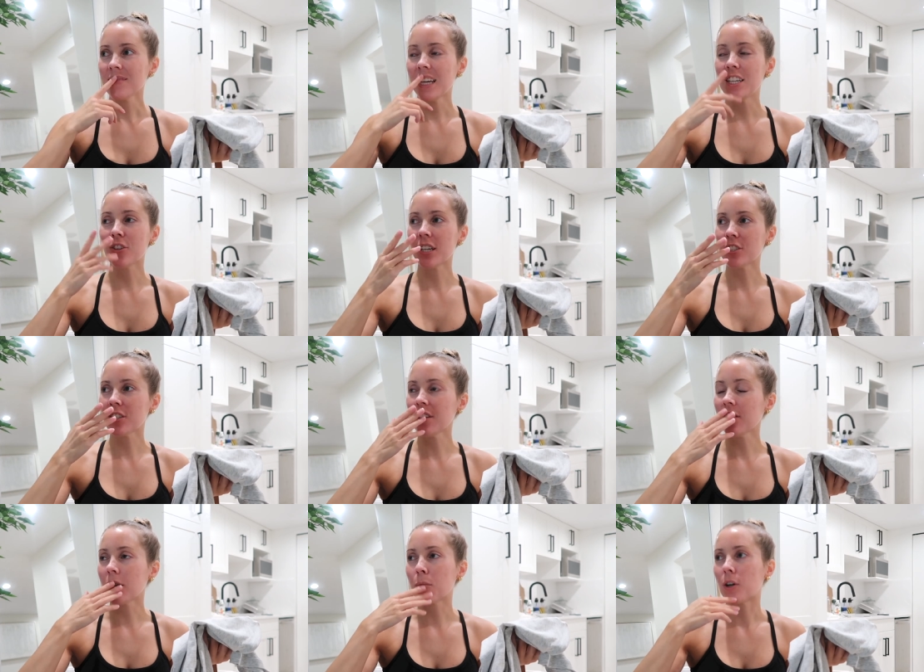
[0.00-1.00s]
And you guys are gonna
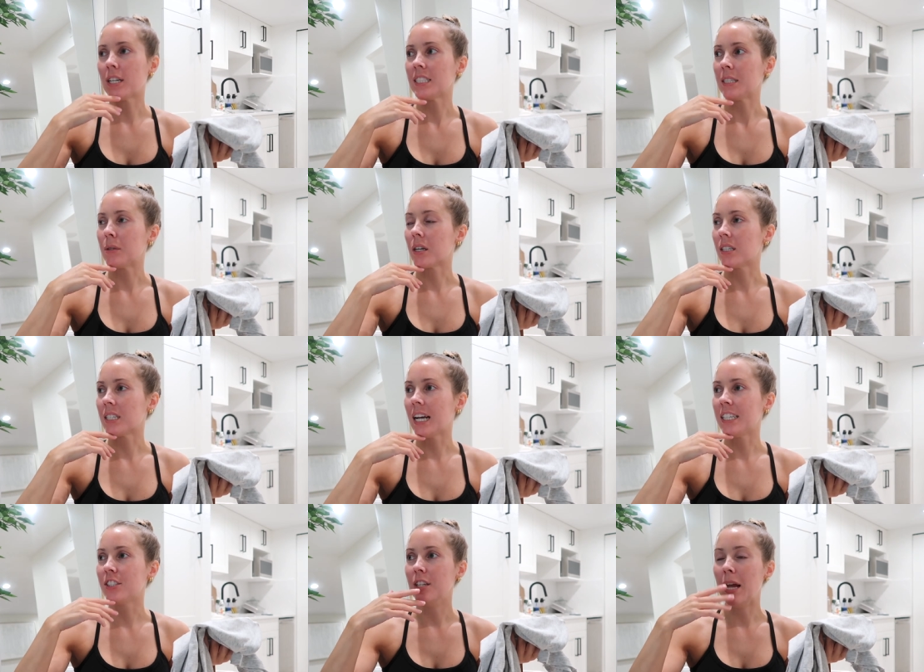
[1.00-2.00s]
think I'm crazy because
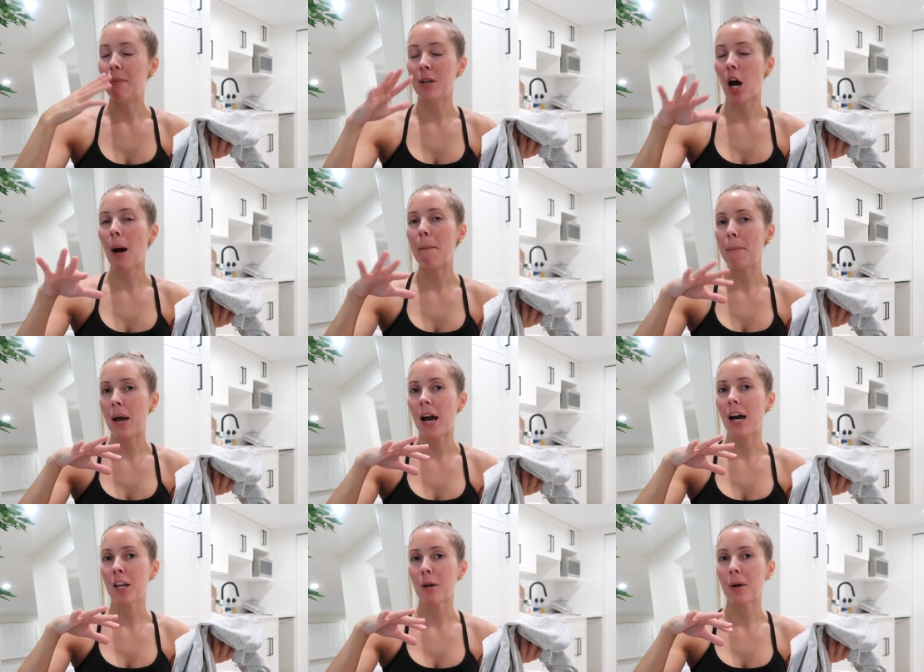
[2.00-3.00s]
I am not
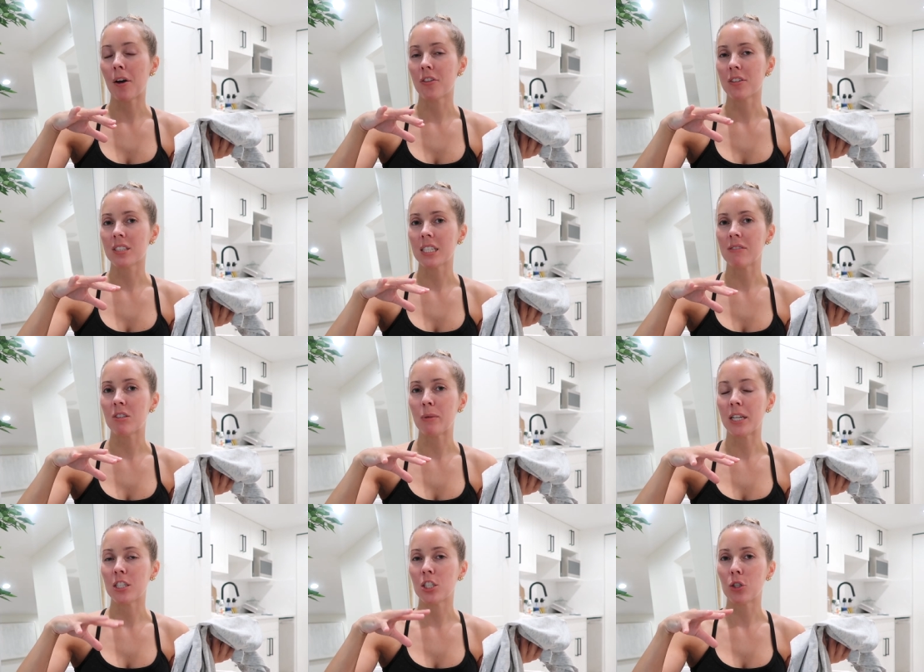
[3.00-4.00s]
mad about the sleeves
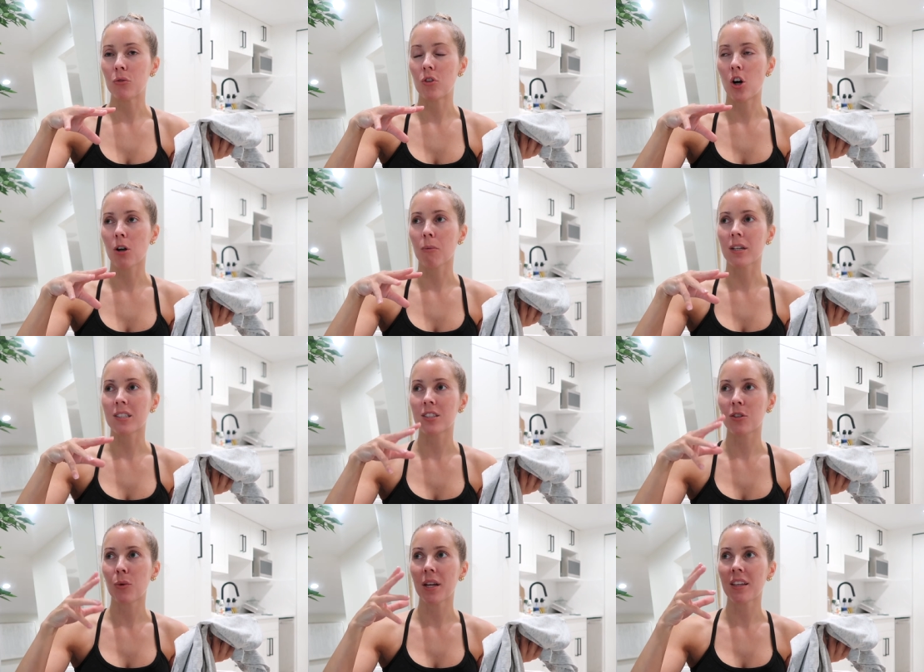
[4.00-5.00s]
being too long because
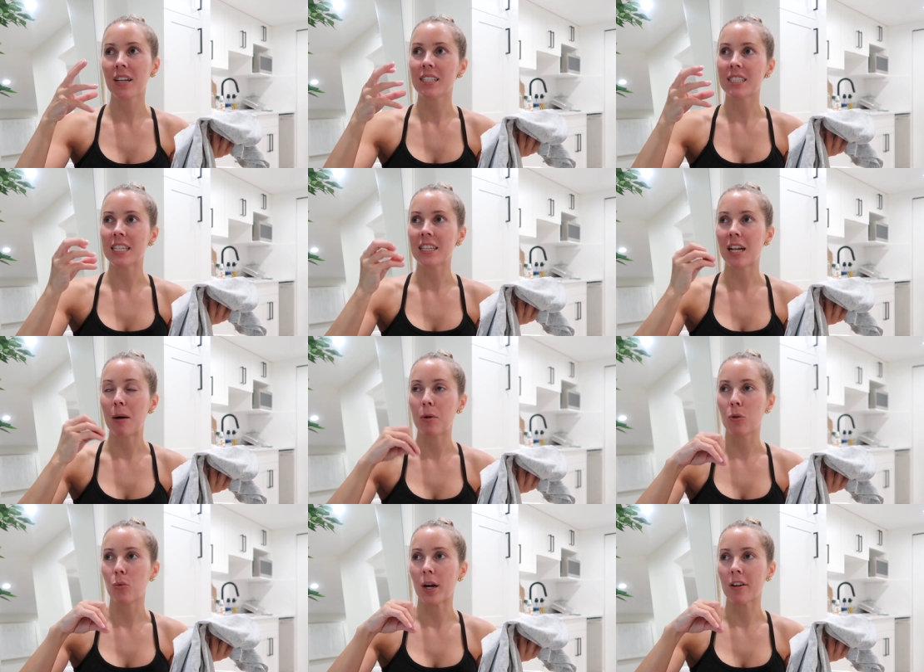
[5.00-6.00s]
the way that I see that I'm
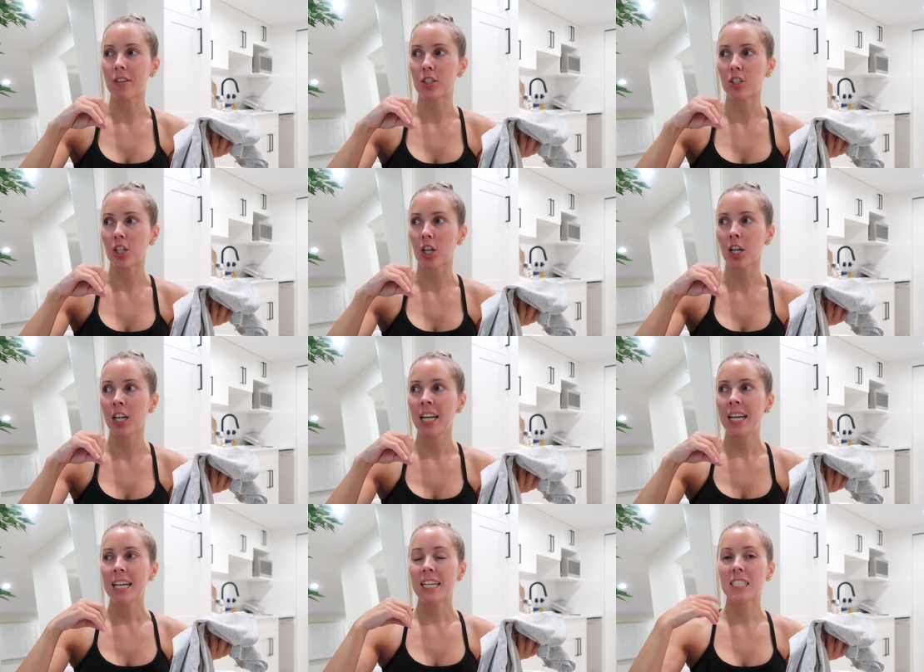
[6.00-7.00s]
gonna wear this shirt
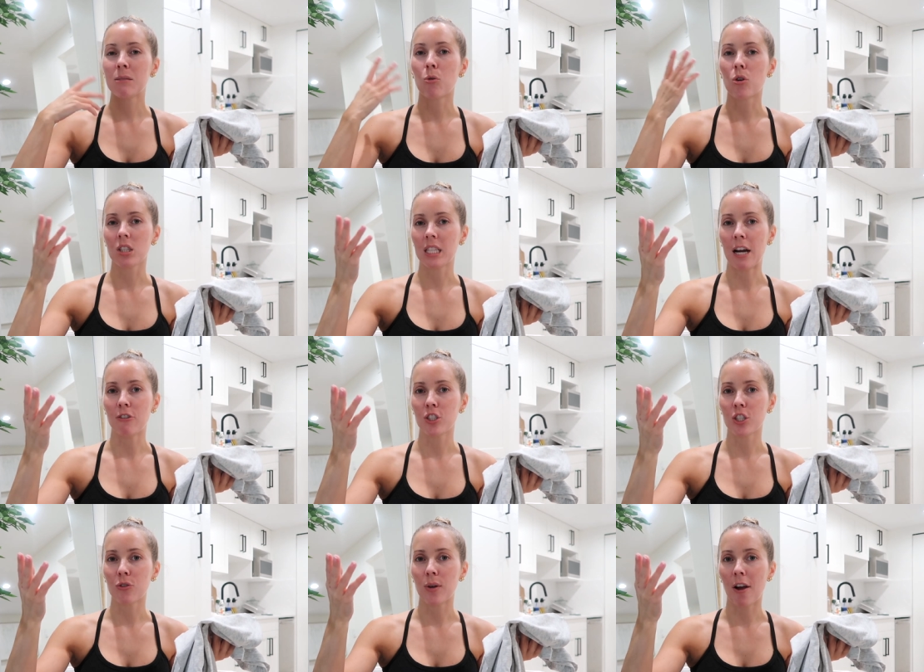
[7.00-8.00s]
is more
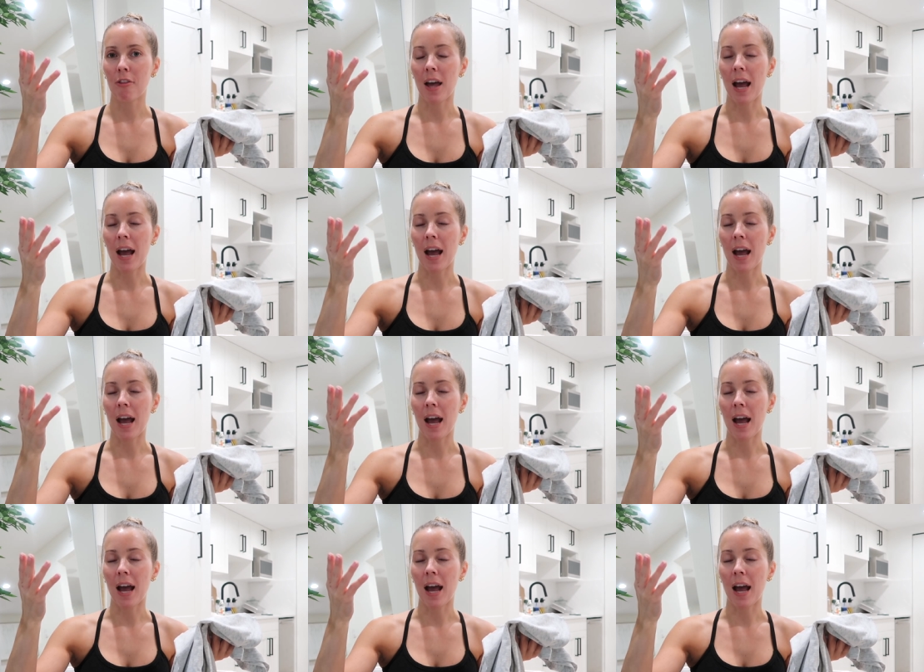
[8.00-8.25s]
lounging around